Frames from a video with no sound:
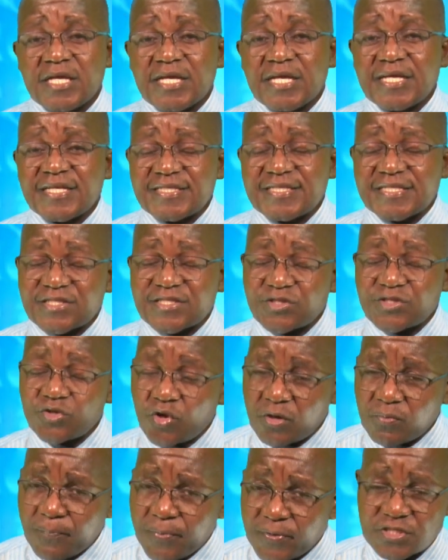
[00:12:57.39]
It is
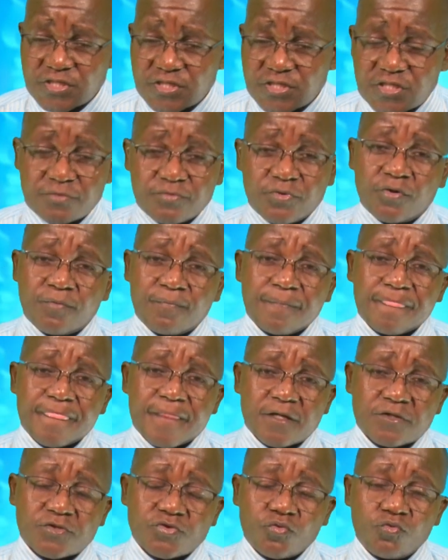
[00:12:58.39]
not possible
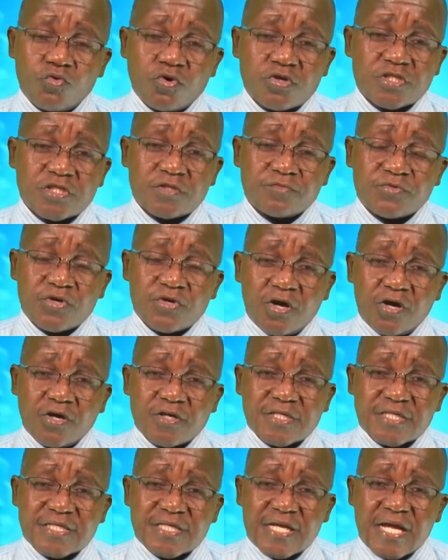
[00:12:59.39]
to worship
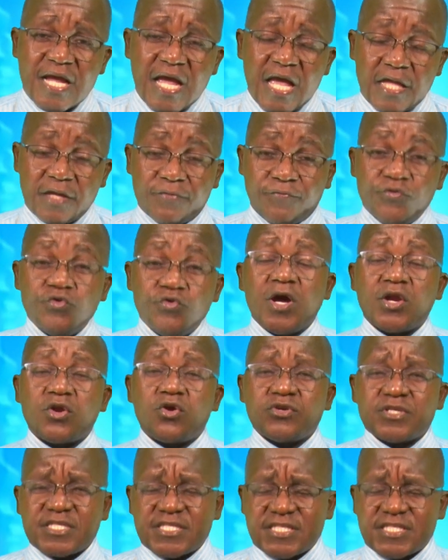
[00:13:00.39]
God. If you are not